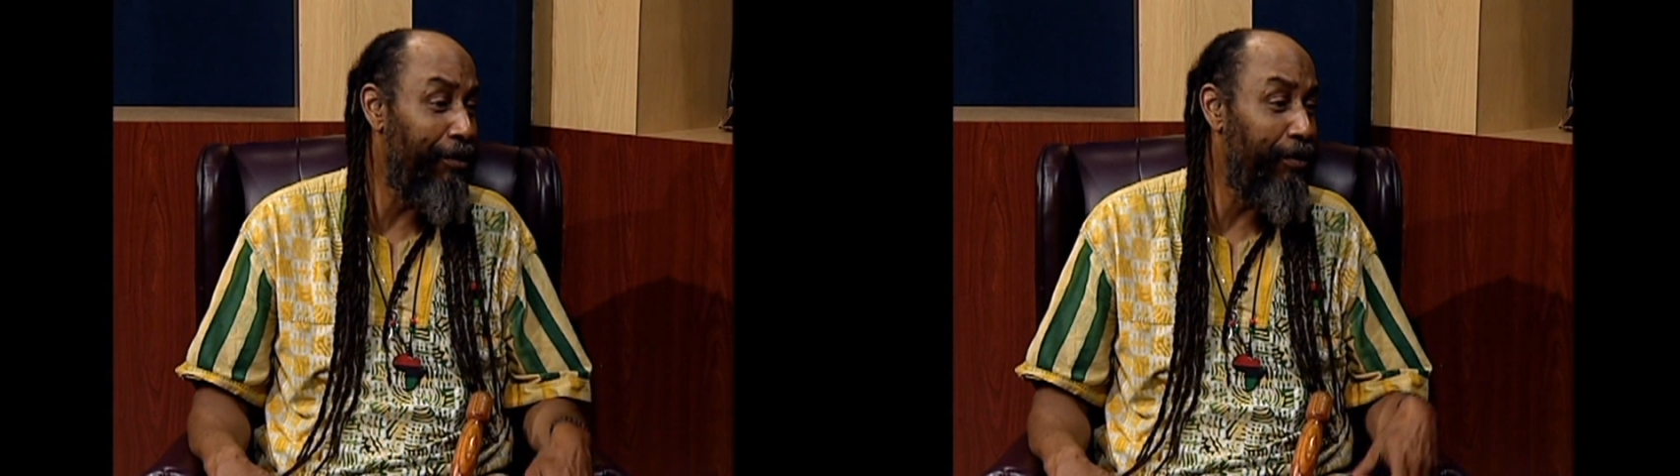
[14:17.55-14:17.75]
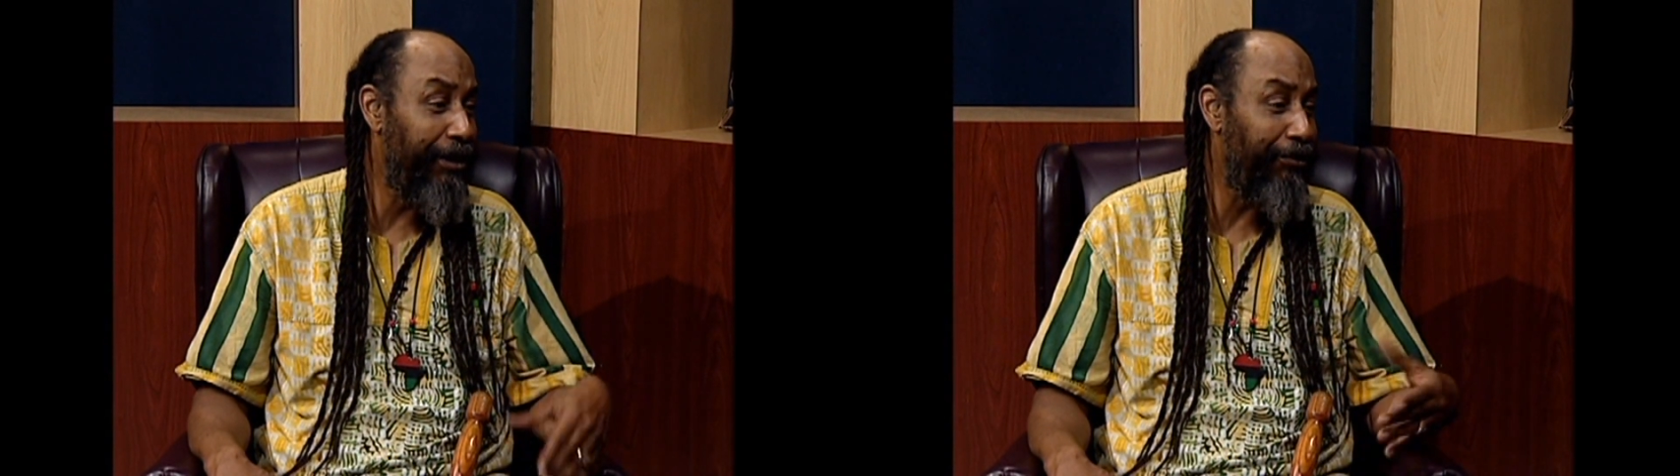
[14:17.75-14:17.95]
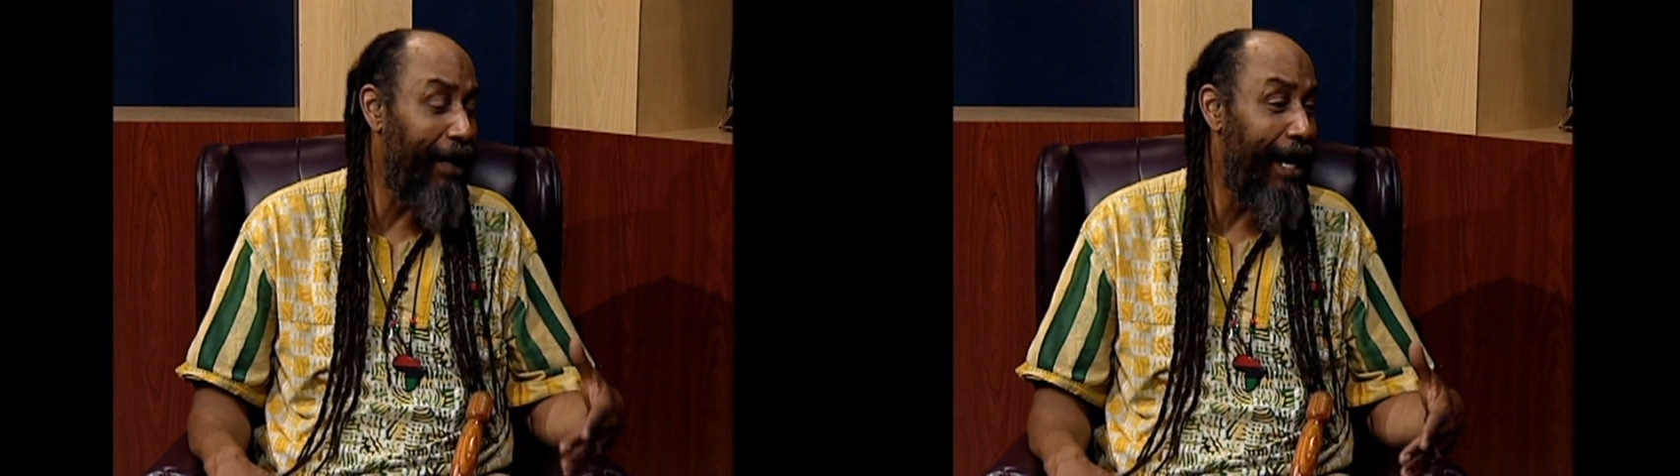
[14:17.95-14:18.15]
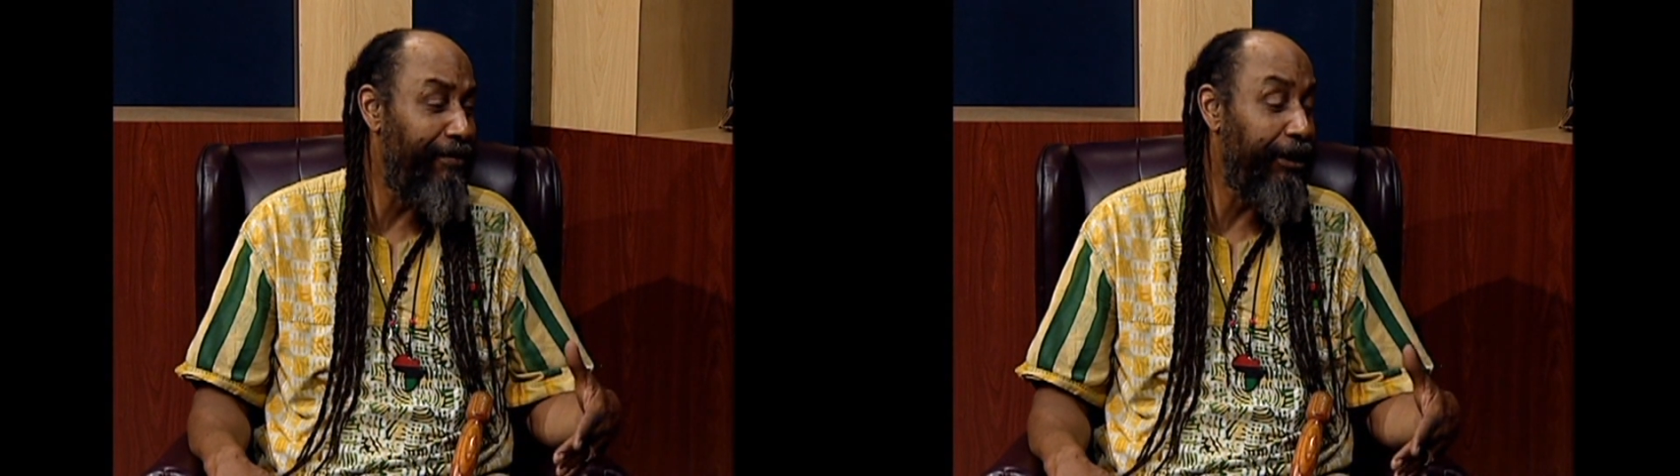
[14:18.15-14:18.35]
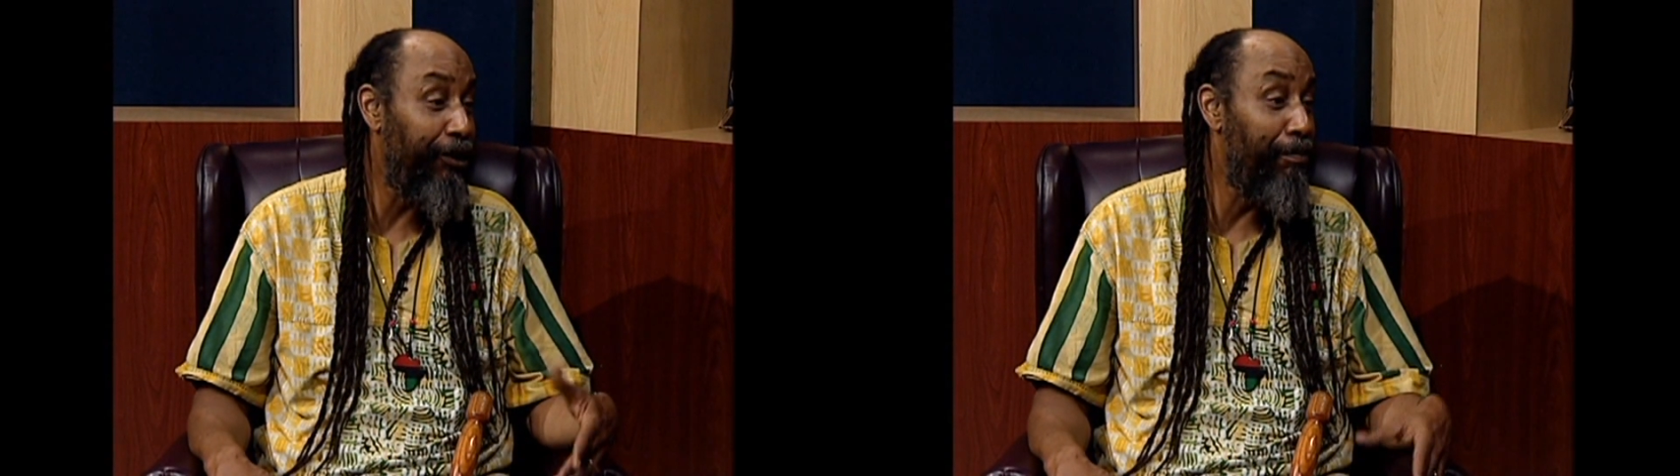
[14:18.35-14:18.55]
we're
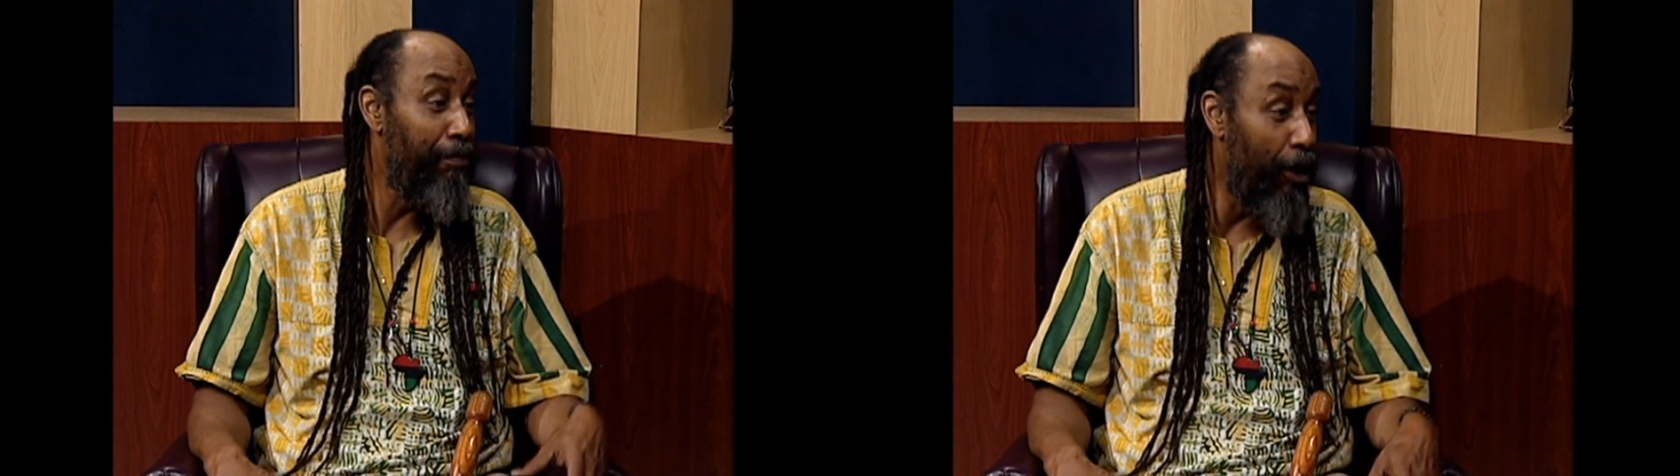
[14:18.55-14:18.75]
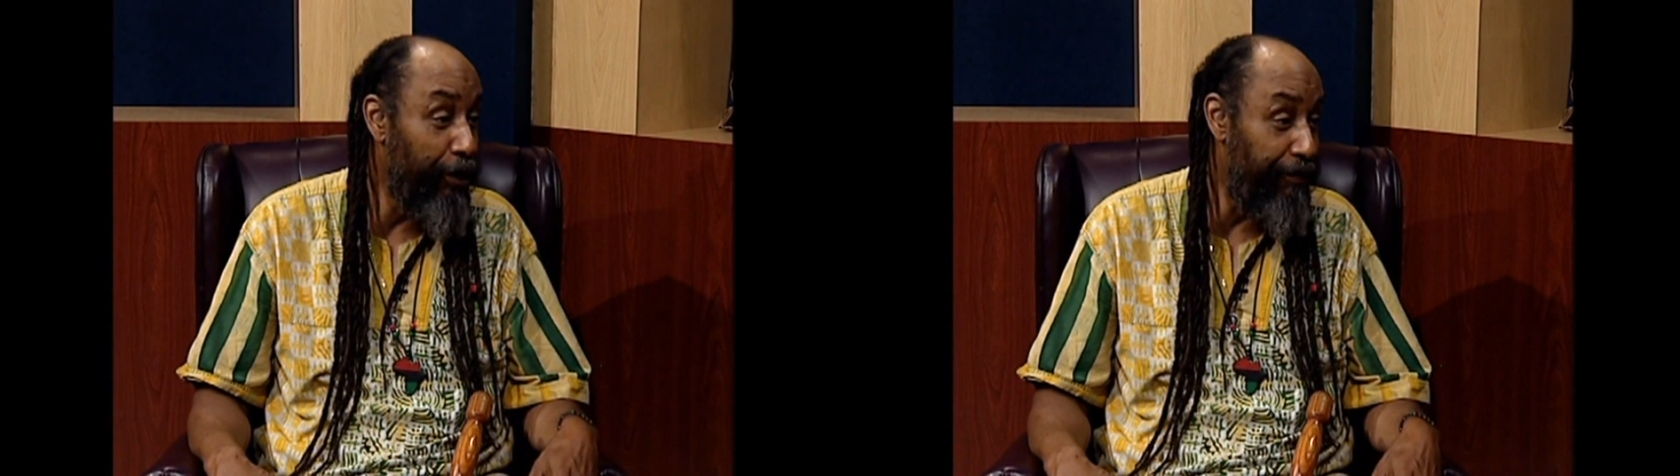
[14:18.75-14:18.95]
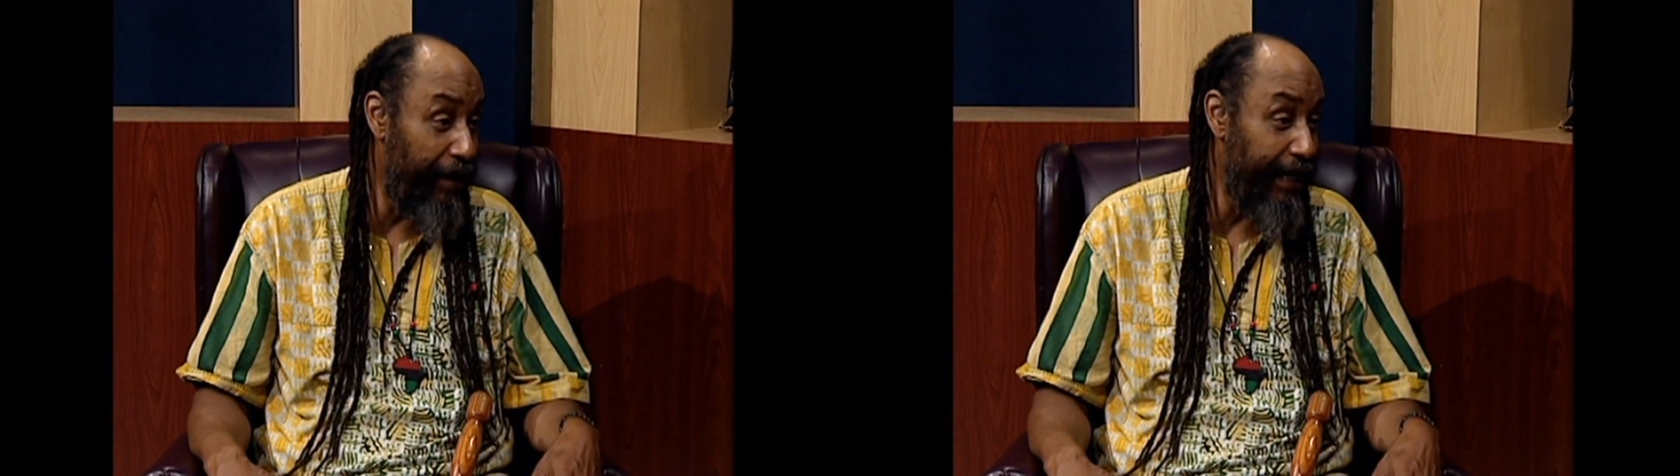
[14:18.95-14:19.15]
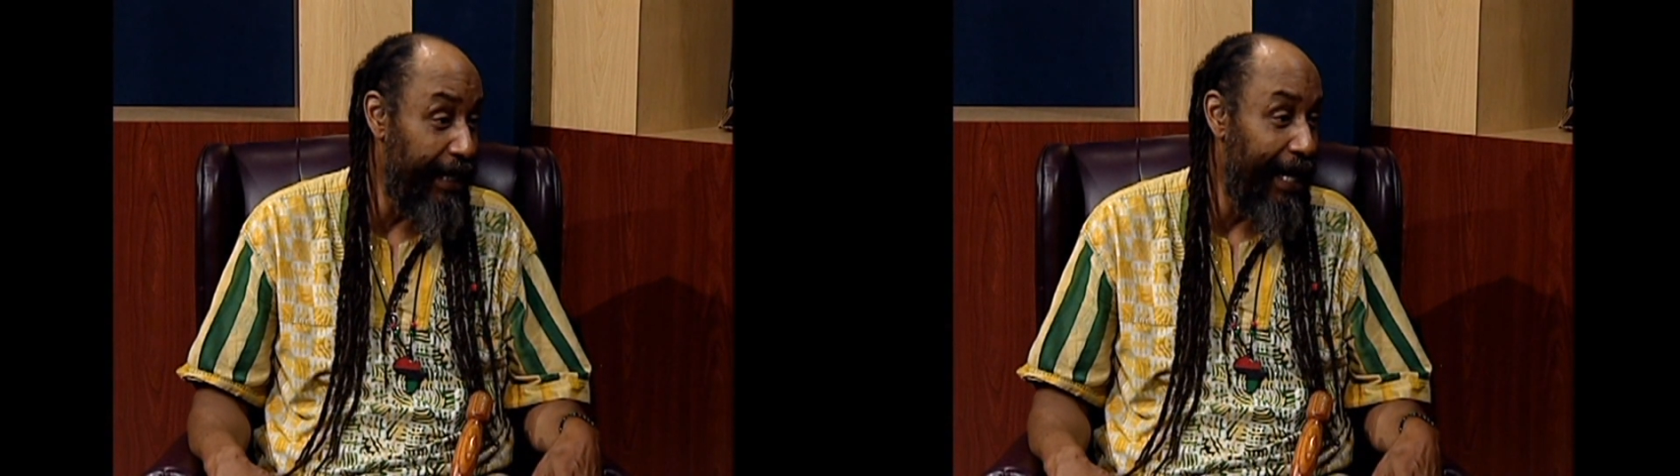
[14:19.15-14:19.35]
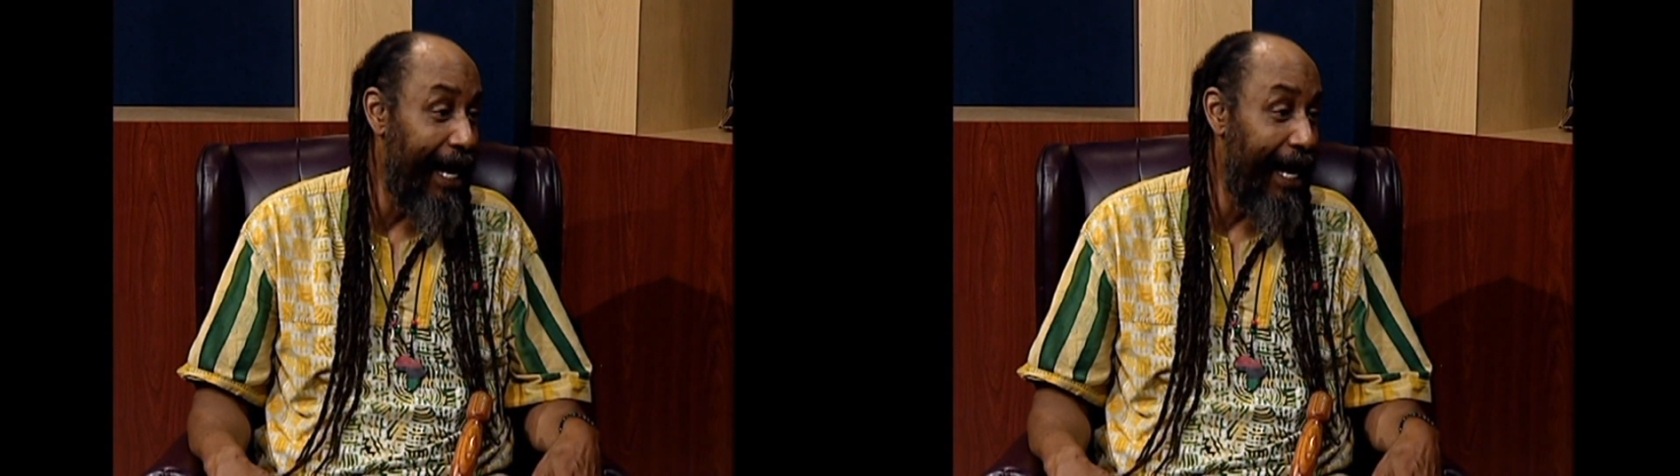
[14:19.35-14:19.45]
striving to motivate